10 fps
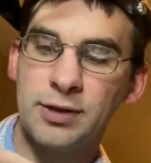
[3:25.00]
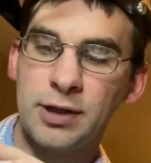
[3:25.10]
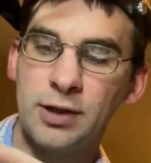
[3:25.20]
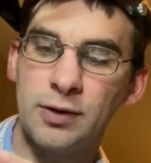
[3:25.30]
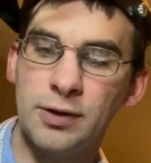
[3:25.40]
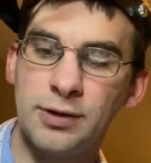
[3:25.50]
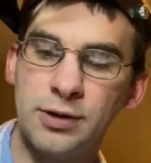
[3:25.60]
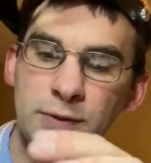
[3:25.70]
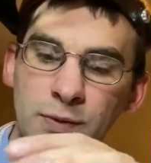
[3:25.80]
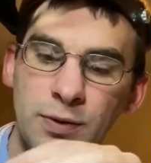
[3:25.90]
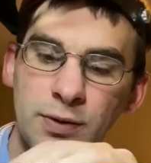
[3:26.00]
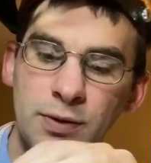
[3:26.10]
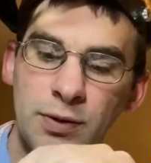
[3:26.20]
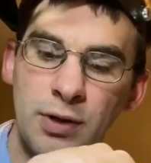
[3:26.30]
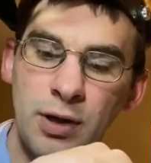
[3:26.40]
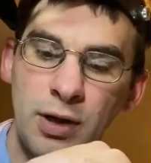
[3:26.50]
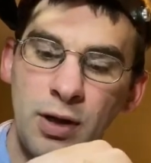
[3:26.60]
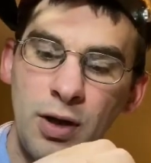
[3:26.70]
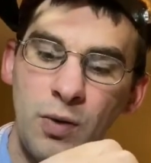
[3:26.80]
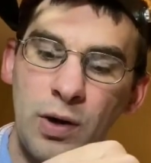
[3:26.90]
that harnesses were,
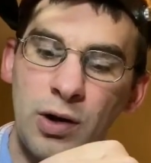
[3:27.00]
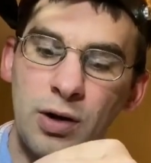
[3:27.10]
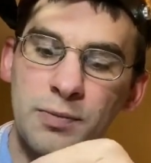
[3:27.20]
while in